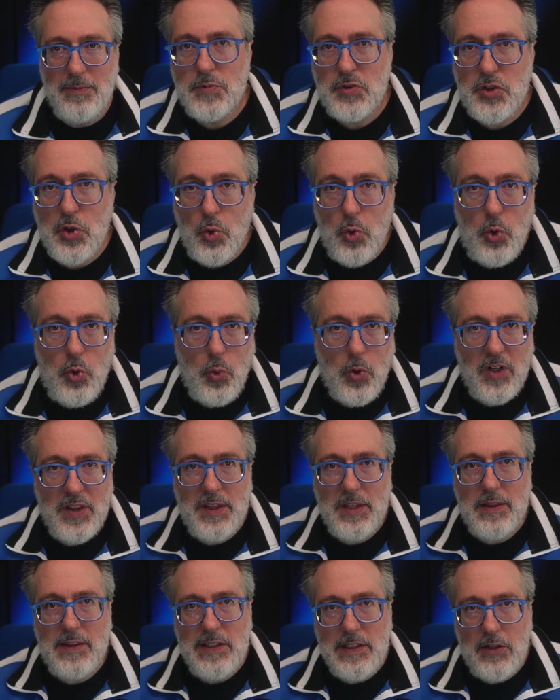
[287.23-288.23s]
So, who are
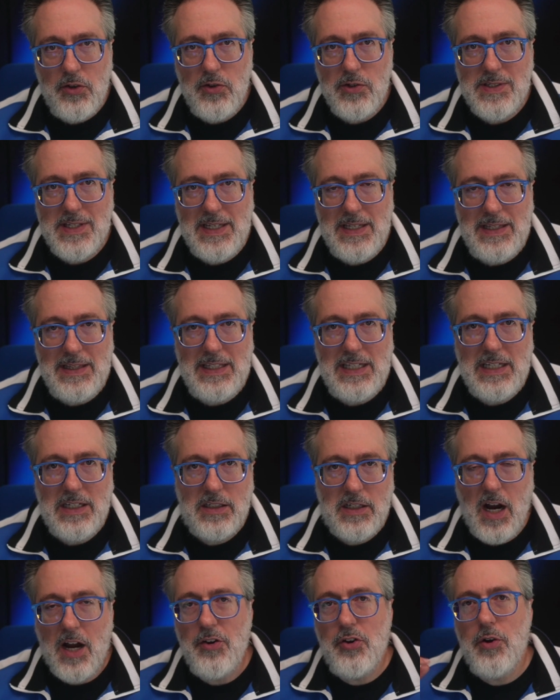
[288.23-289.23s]
the leaders in the
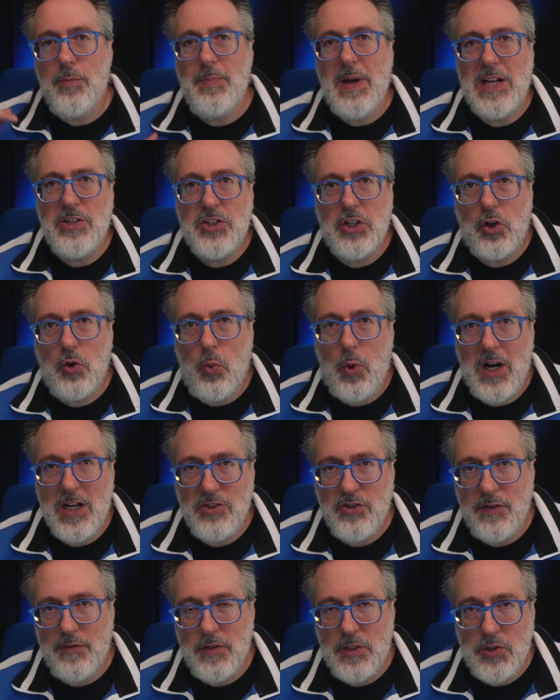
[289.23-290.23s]
Gartner Magic
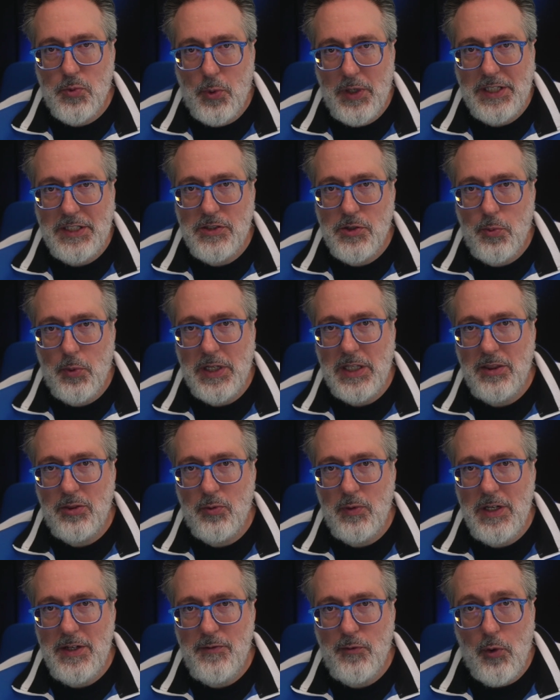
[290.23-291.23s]
Quadrant for
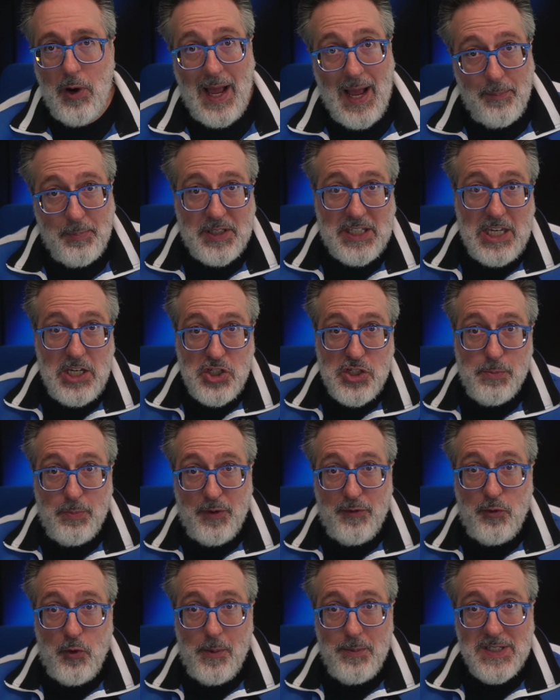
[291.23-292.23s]
2023 for application
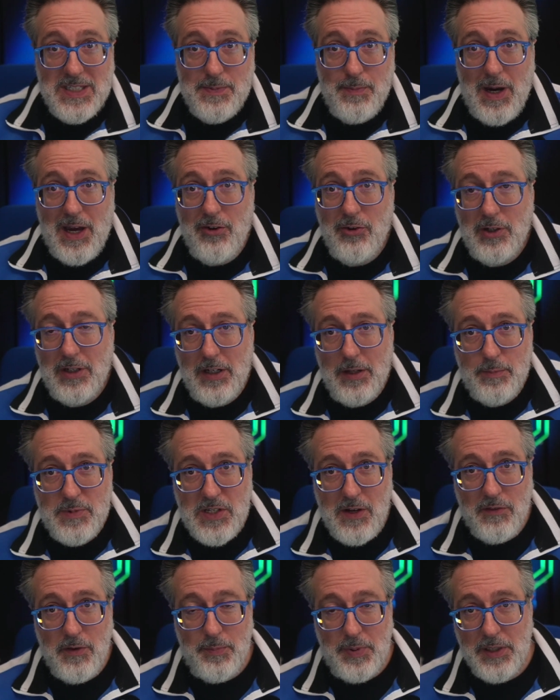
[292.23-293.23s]
performance monitoring and
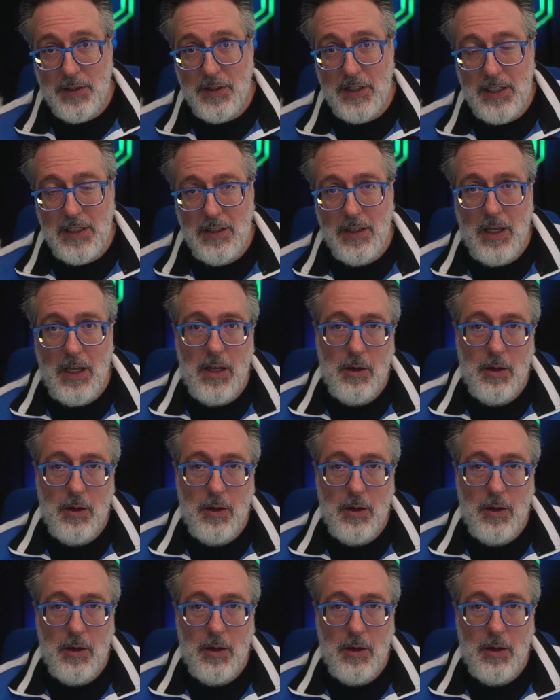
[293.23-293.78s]
observability?